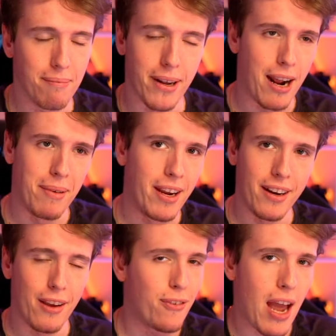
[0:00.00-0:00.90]
But I
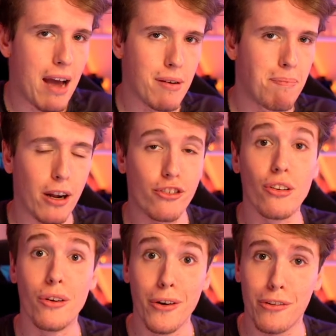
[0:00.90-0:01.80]
mean, if you have a
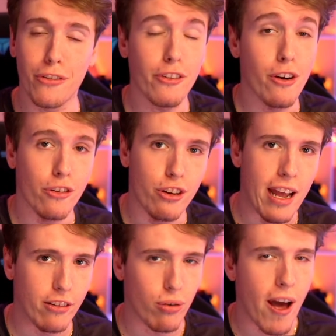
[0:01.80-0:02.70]
bunch of losers in your
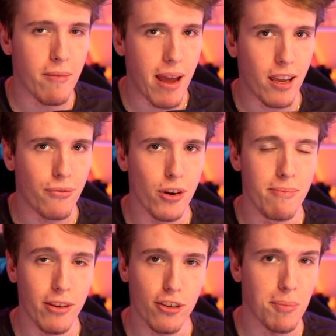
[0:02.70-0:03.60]
chat trying to make you
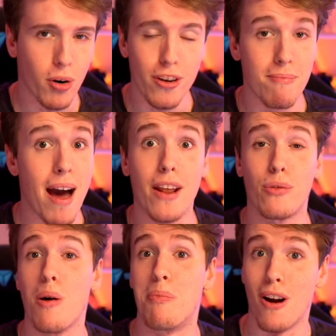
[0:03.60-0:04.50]
feel miserable, you might
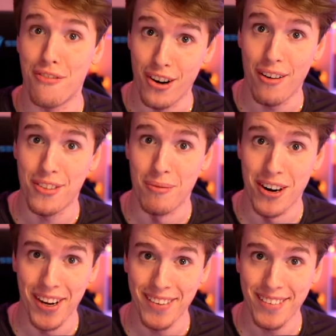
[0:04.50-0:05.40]
as well profit off
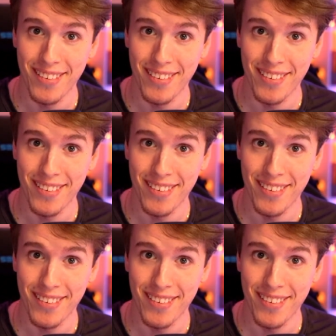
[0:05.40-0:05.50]
them, right?